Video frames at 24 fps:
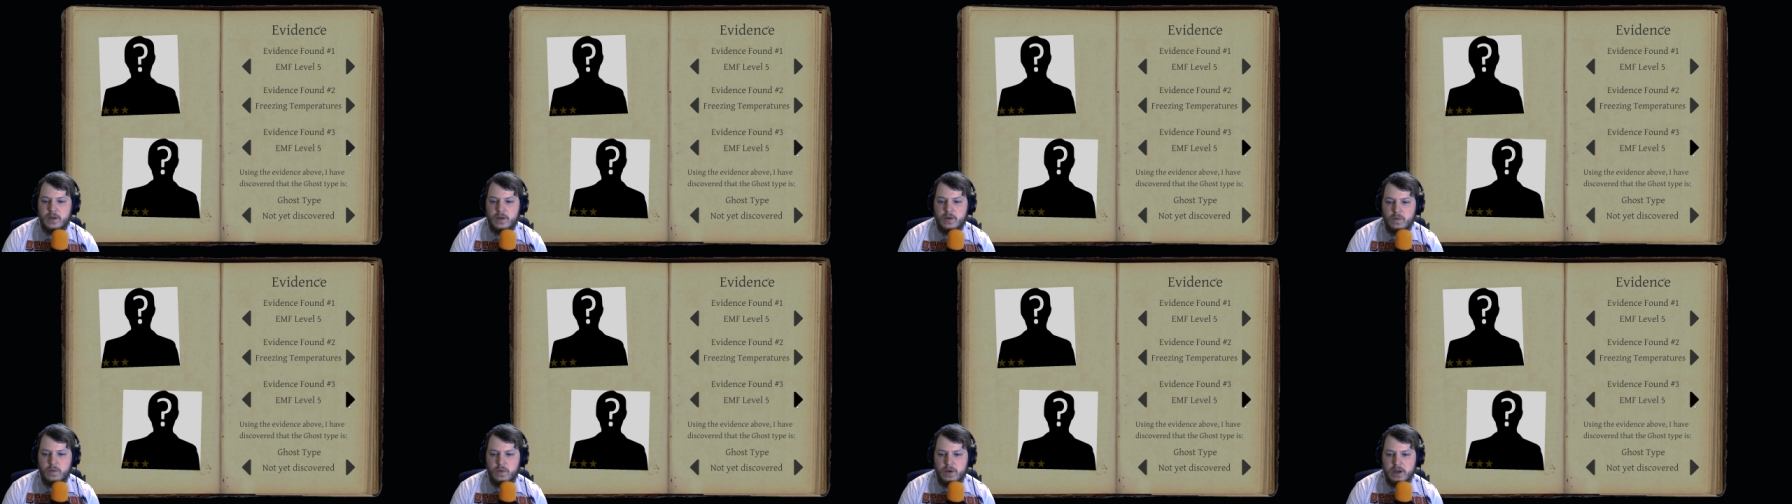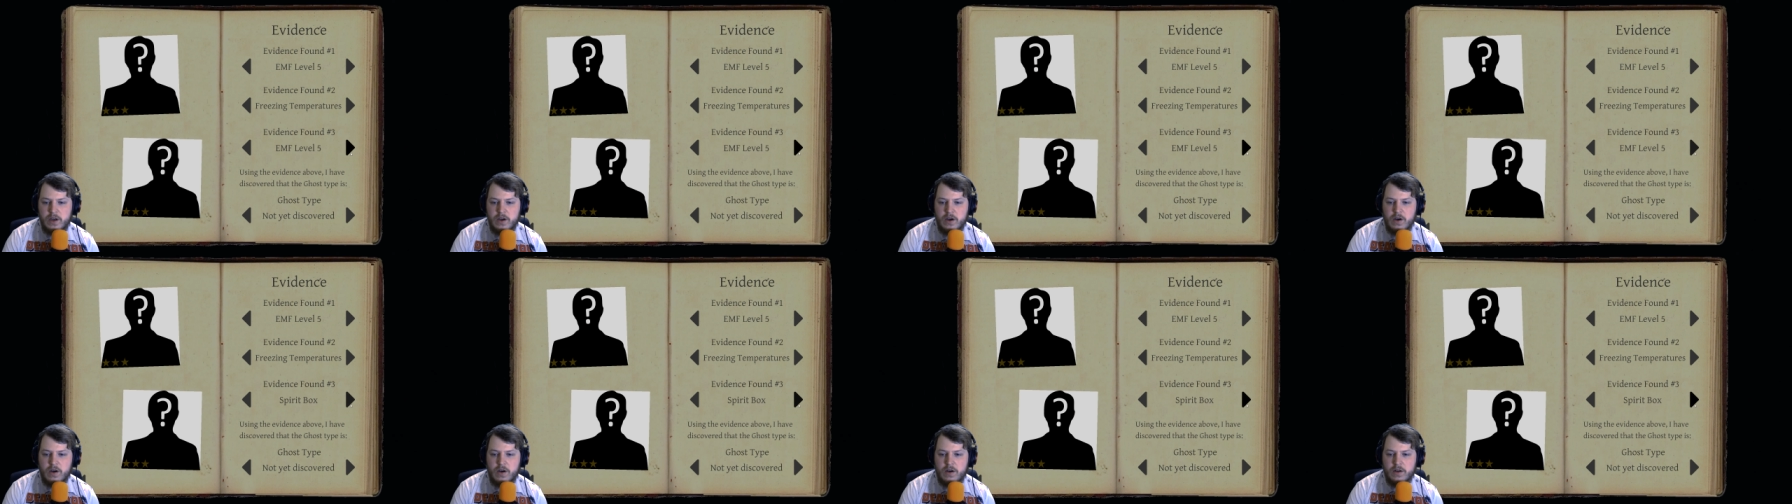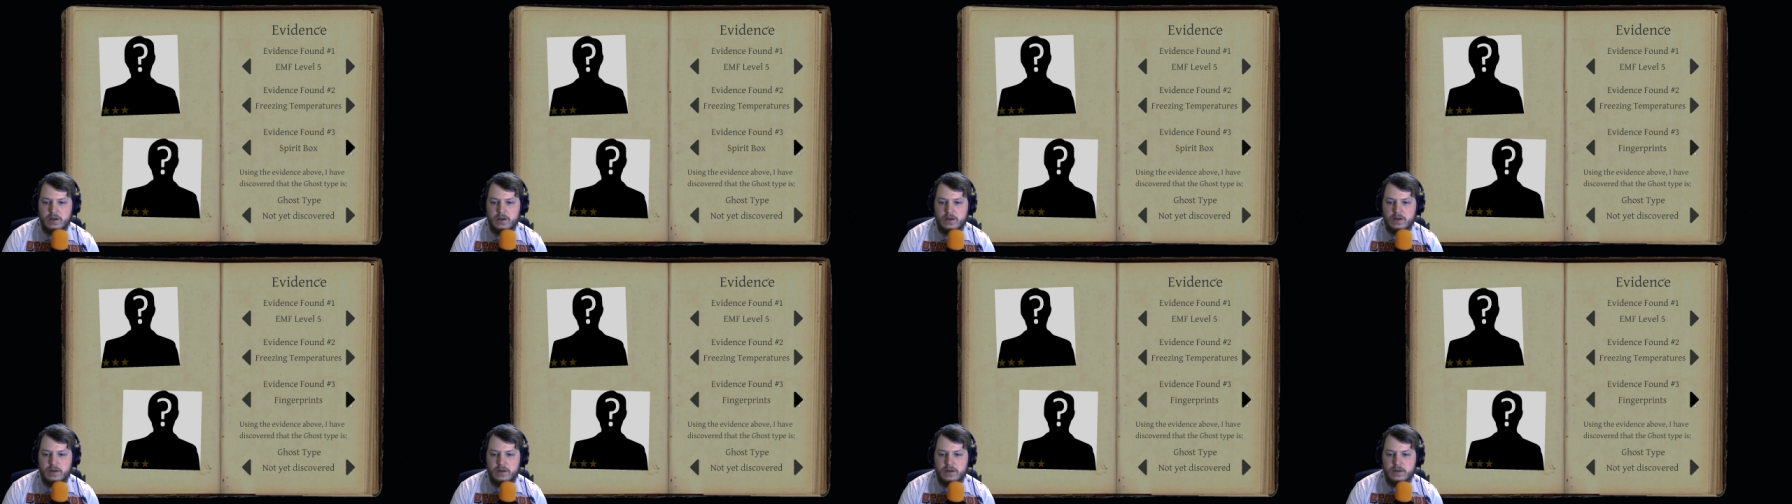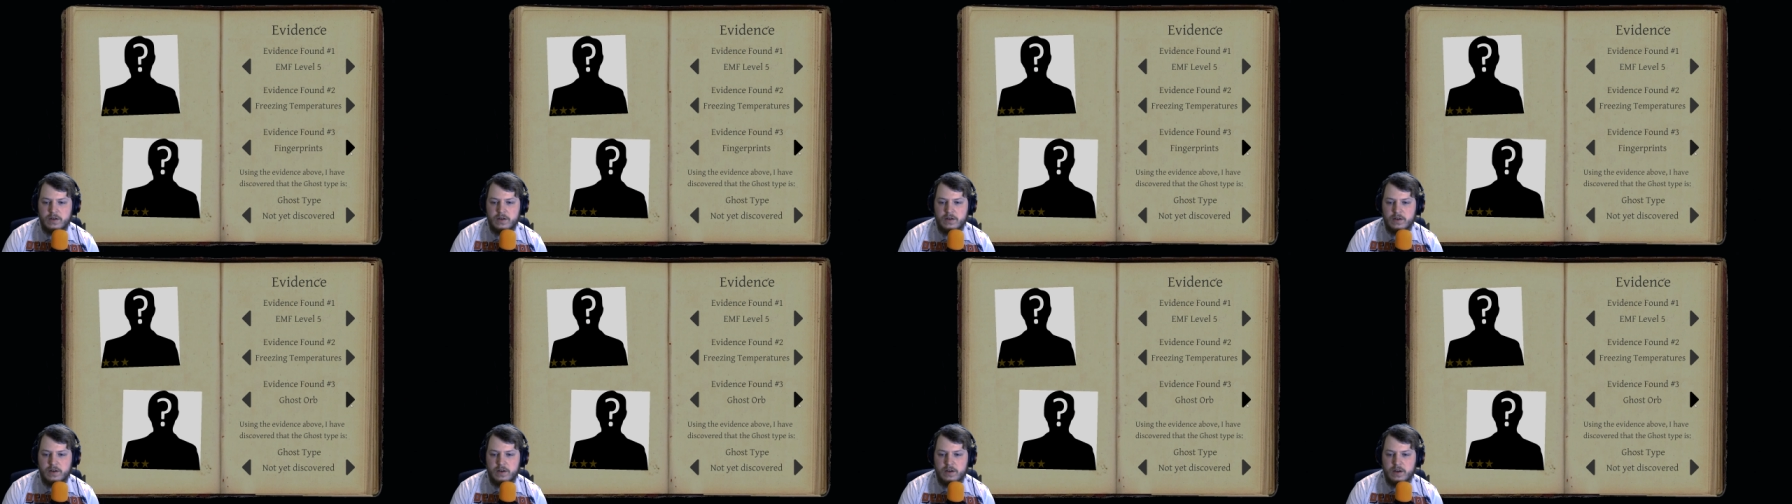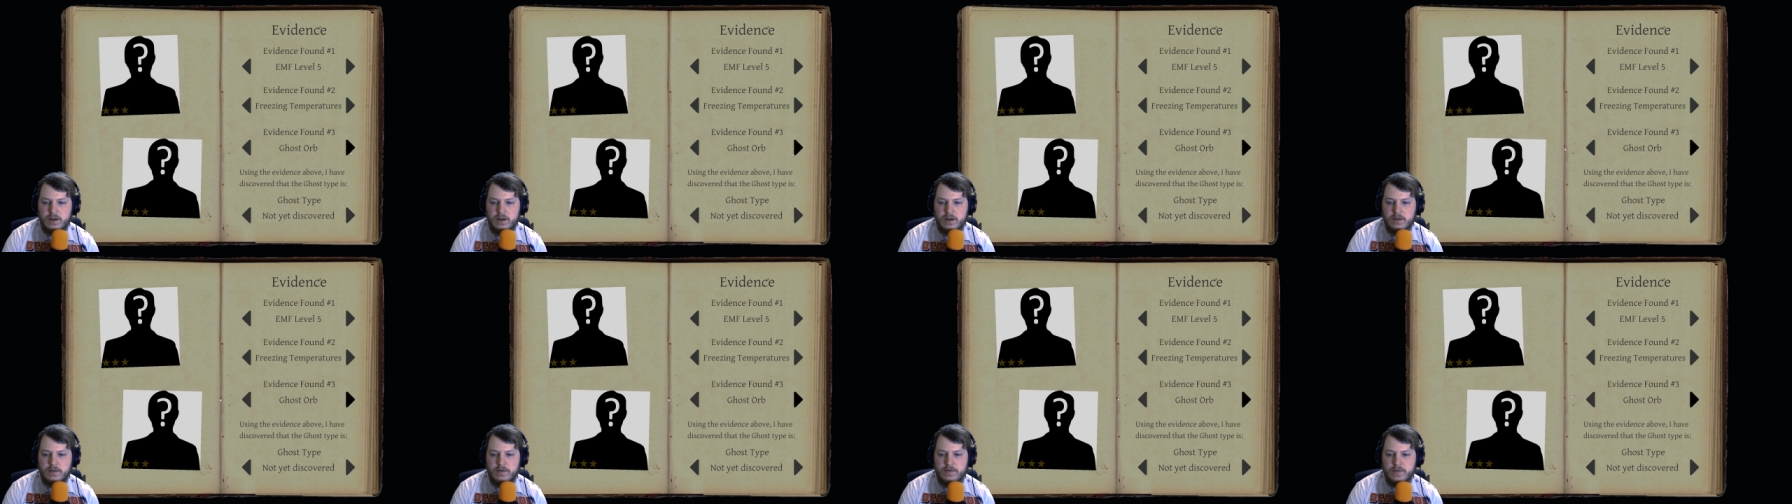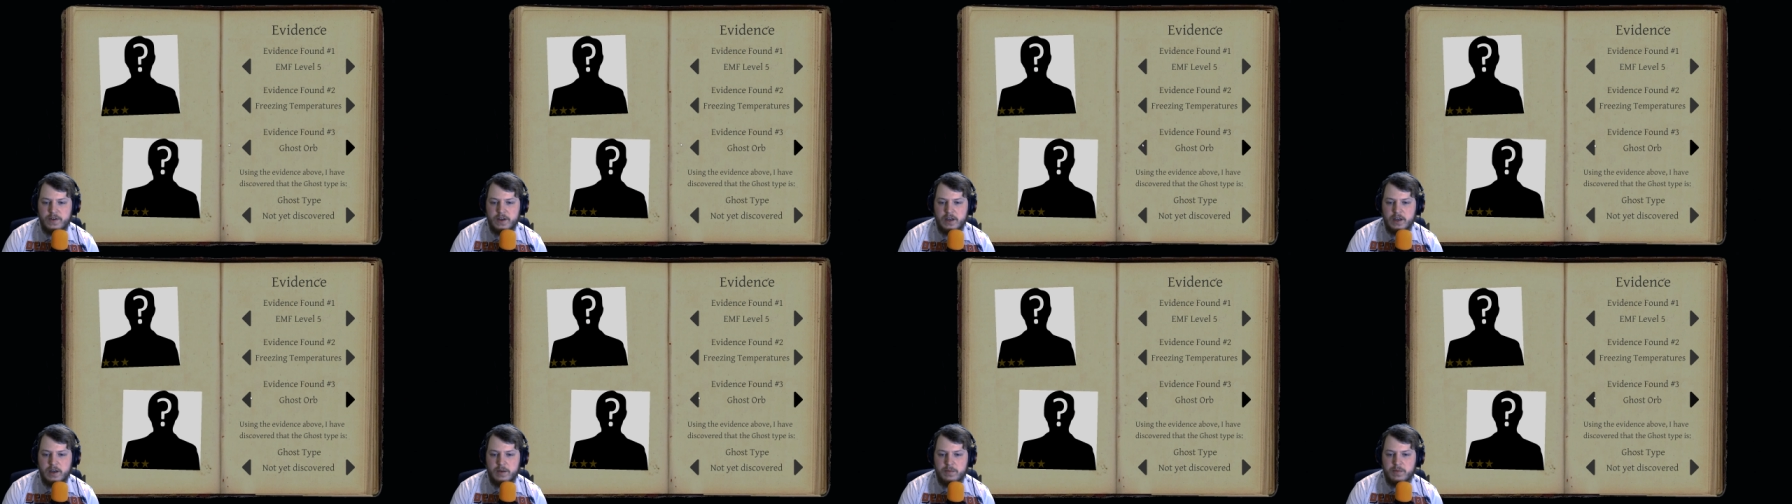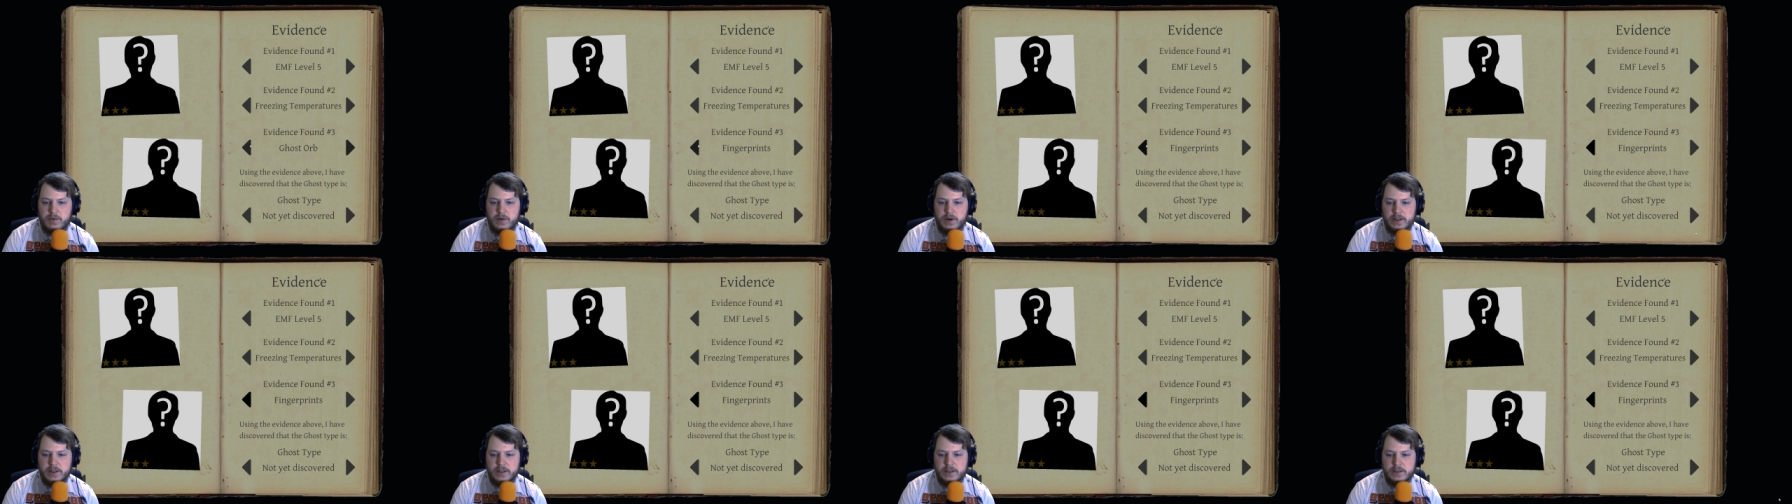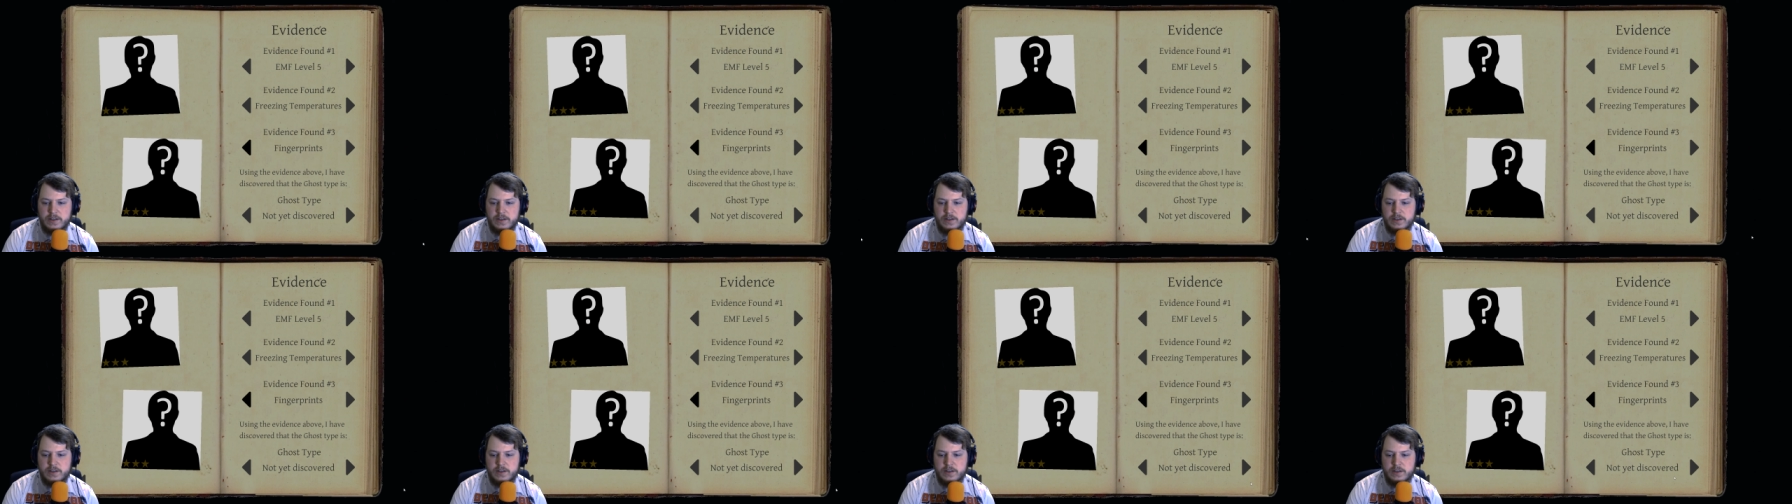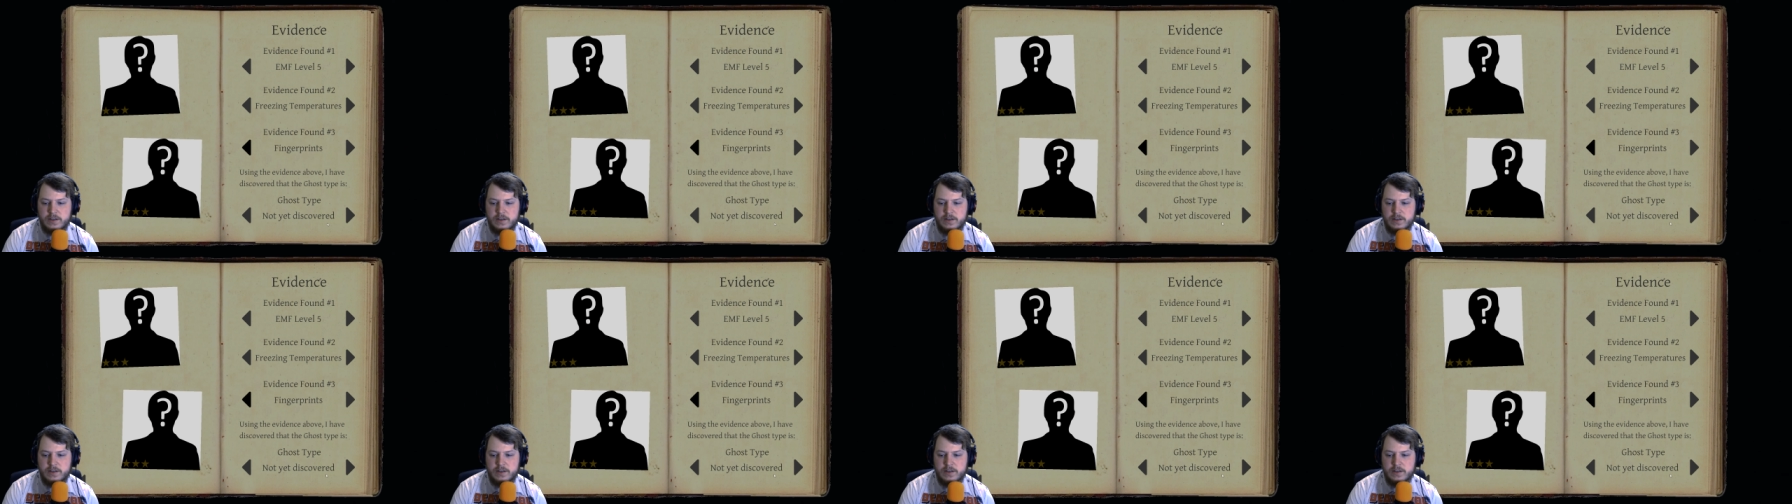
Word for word: we got fingerprints.